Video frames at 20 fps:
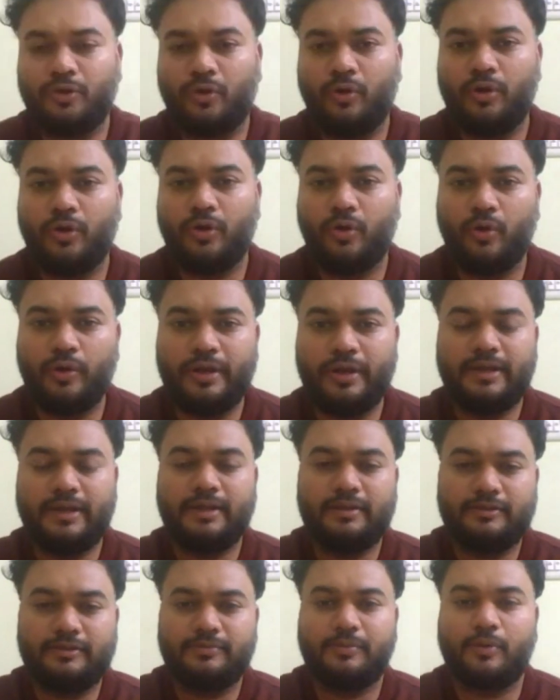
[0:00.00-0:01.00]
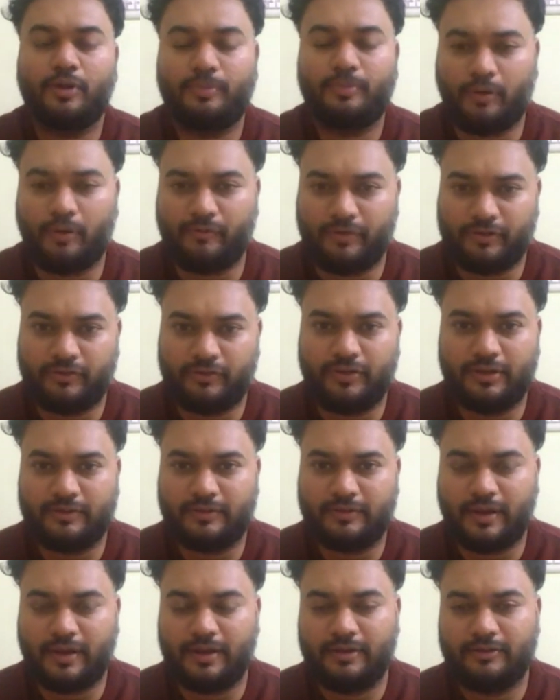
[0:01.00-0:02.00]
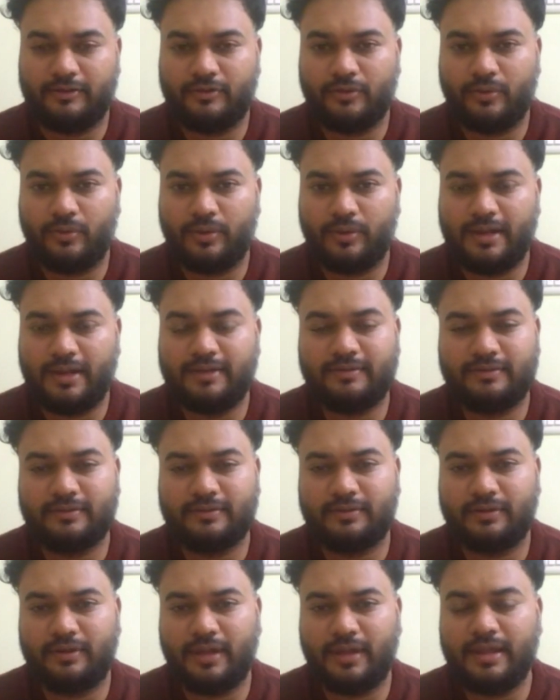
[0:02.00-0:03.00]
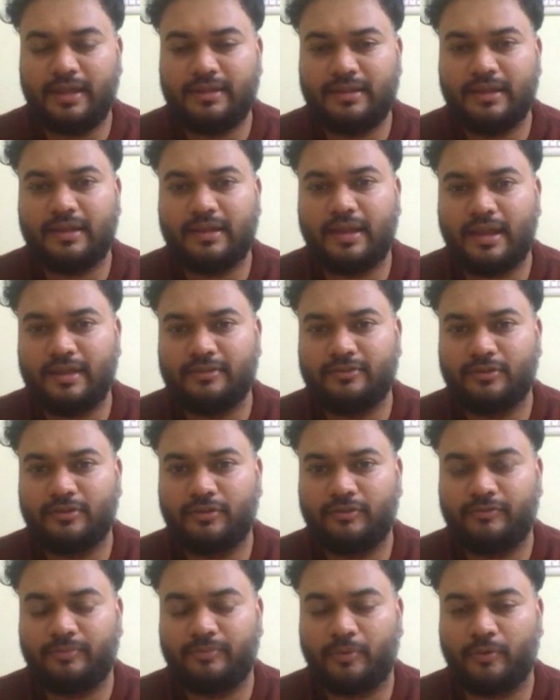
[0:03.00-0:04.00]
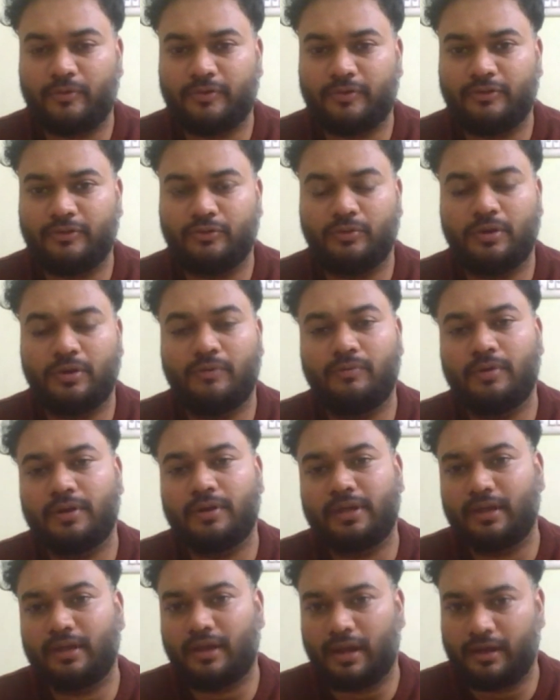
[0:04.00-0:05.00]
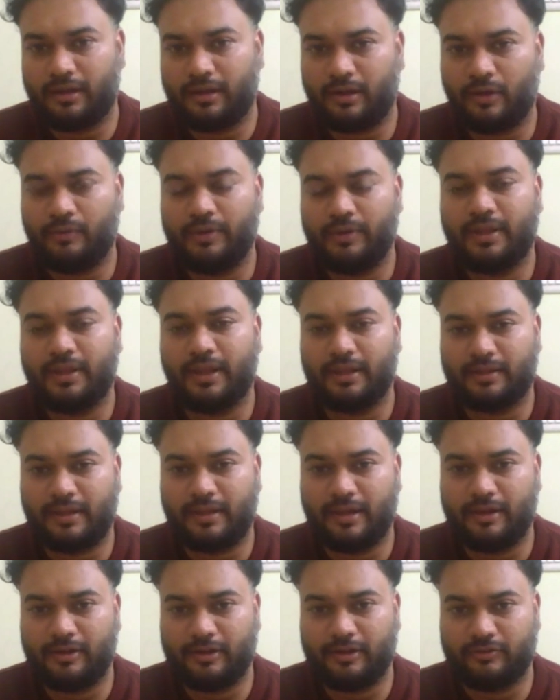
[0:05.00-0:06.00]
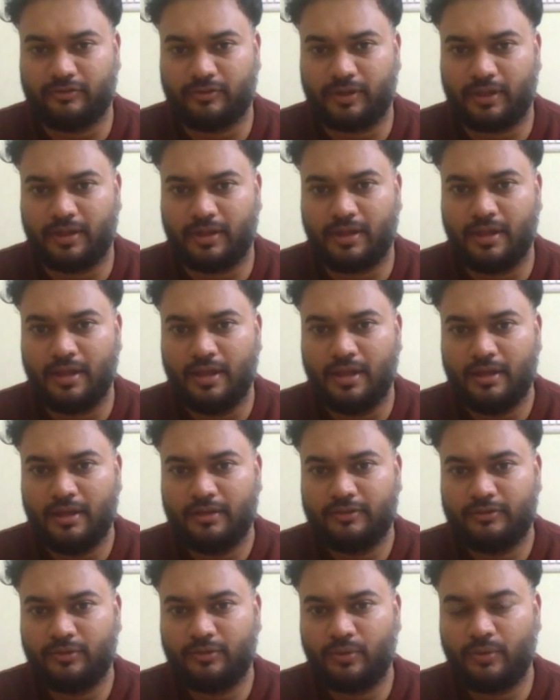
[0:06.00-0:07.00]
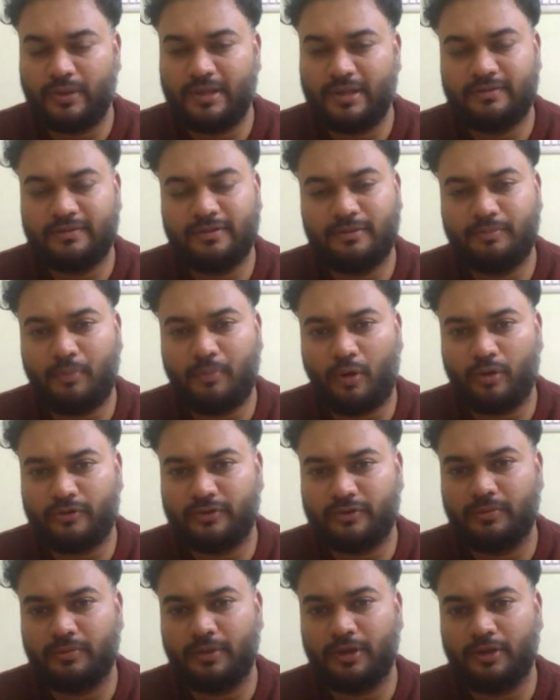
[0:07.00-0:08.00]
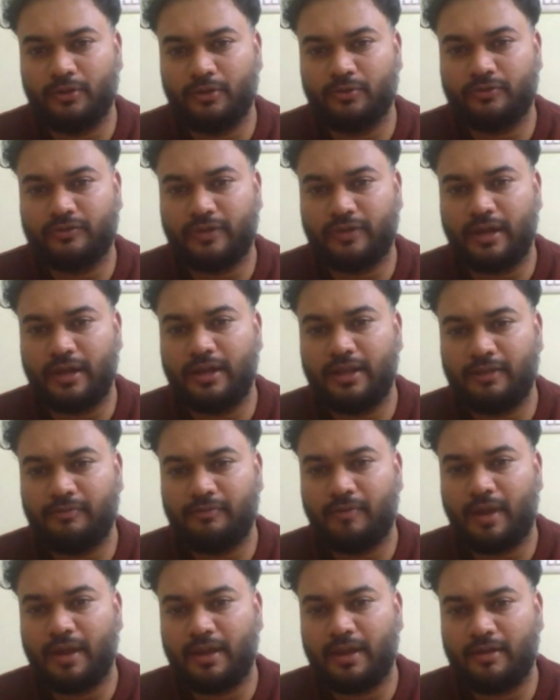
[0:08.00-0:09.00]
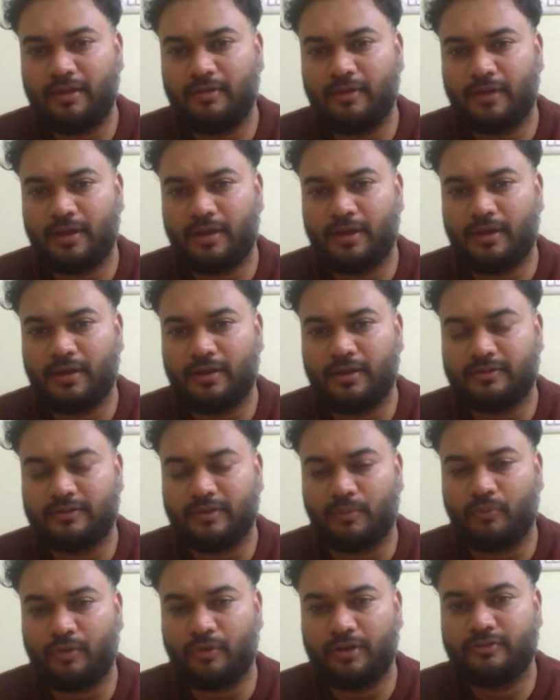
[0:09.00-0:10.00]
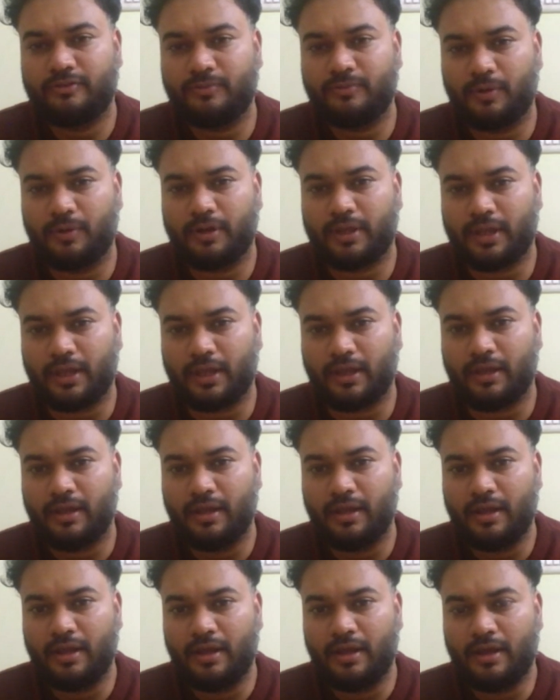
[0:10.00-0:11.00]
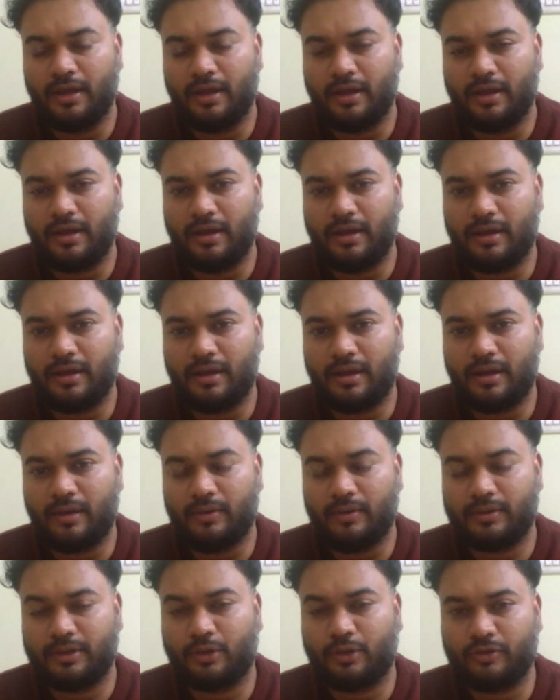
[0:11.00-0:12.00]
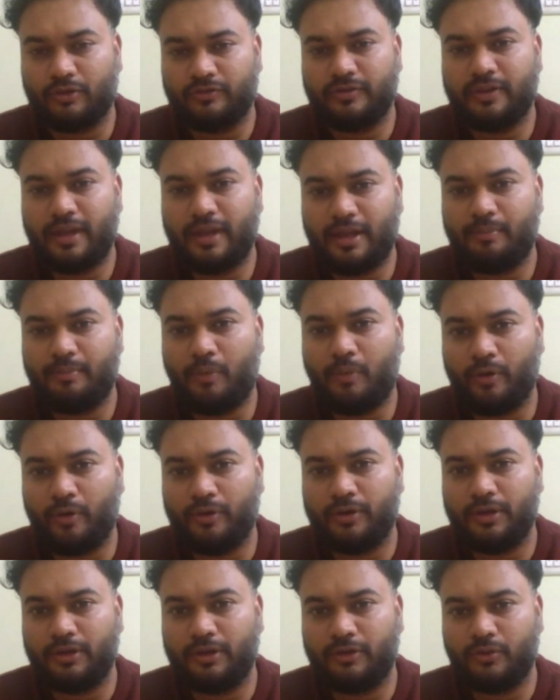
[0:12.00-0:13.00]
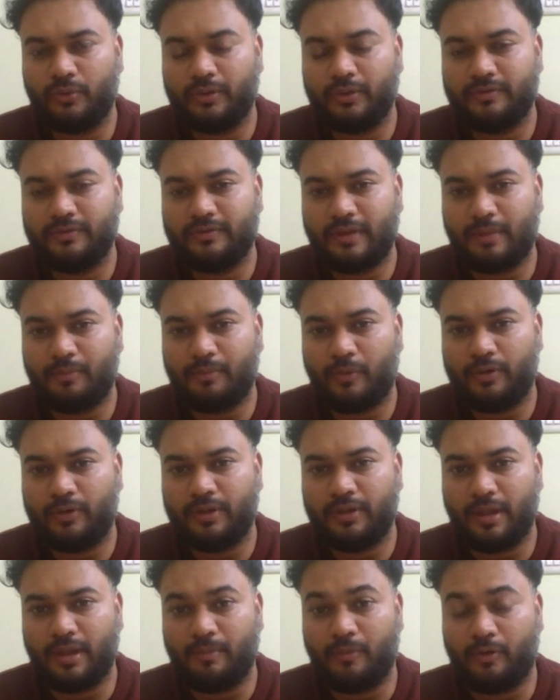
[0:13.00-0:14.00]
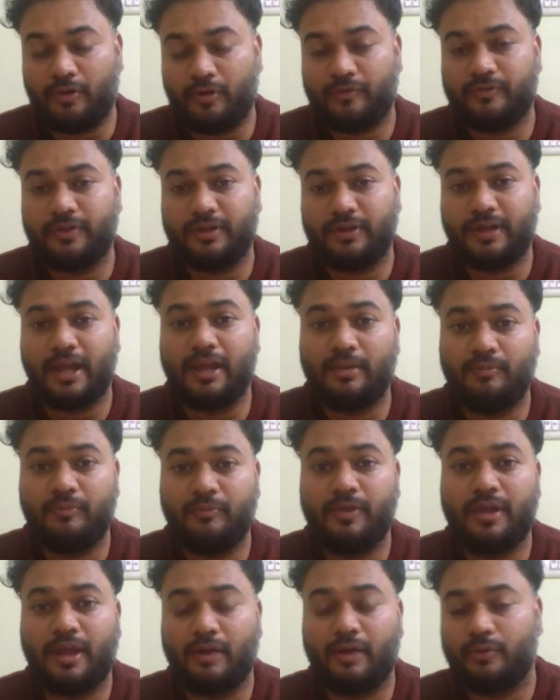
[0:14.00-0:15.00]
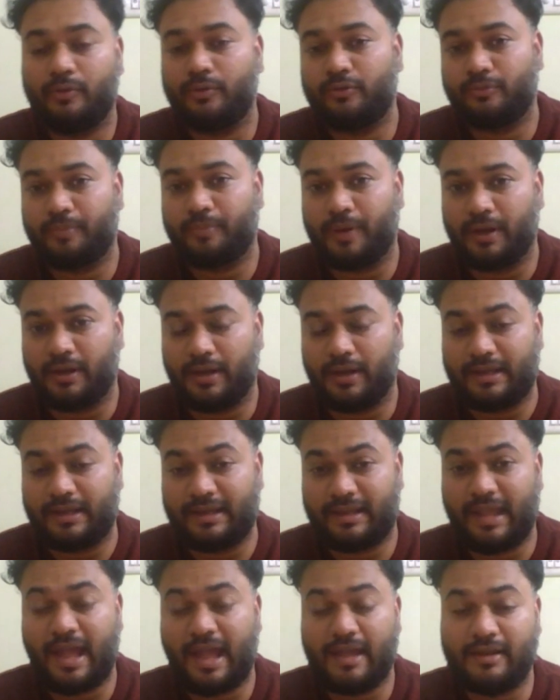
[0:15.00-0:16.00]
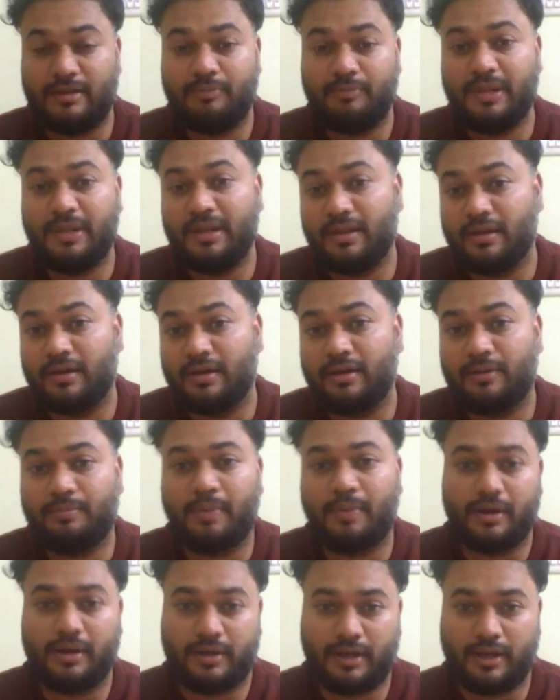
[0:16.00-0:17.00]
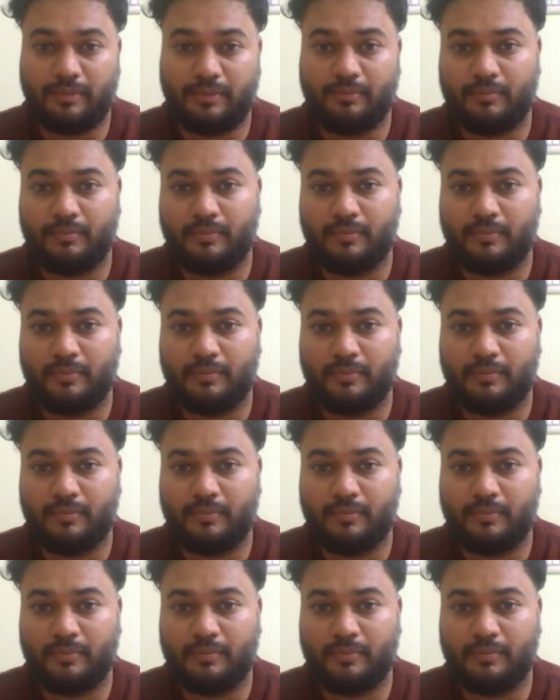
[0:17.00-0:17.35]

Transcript: told OET is for professionals, right? So let's take the case of professionals who are working right now in the healthcare industry. So is it possible to study while someone is working? The question I am pointing to is about the amount of the time we have to spend. Like, can it be learned part-time?